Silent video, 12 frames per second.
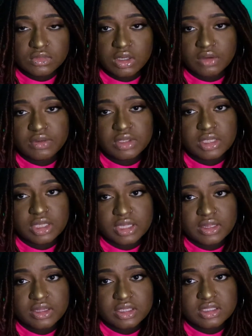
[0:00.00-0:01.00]
I really
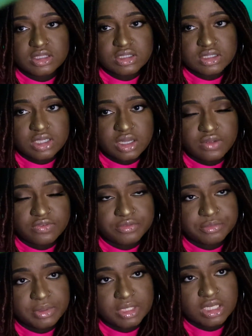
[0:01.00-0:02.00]
like this
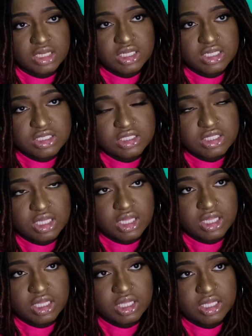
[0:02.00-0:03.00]
stuff because
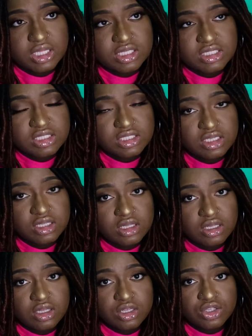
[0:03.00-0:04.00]
it is
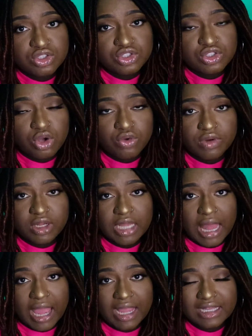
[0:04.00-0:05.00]
so
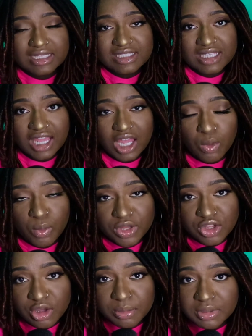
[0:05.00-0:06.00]
relaxing when
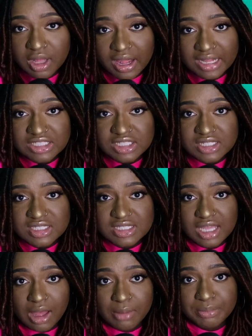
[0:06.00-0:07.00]
you apply it to the
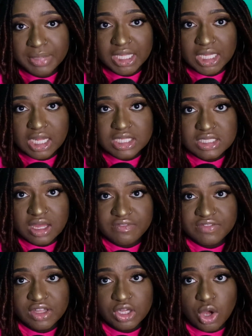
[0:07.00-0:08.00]
scalp because
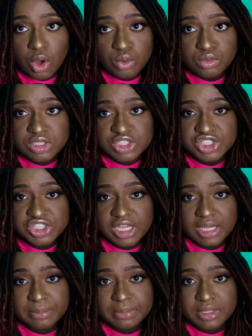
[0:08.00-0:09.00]
of the cone
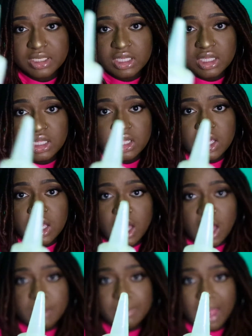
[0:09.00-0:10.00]
shape
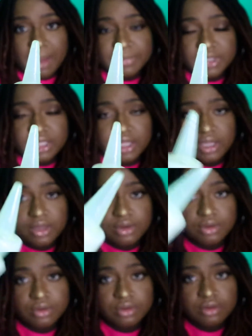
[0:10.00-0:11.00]

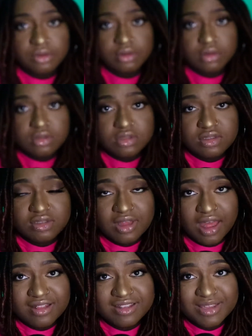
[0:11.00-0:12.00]
applicator.
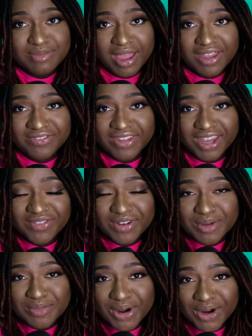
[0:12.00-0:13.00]
That's my
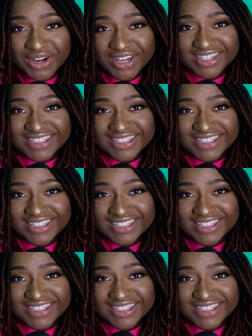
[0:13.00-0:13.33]
favorite part.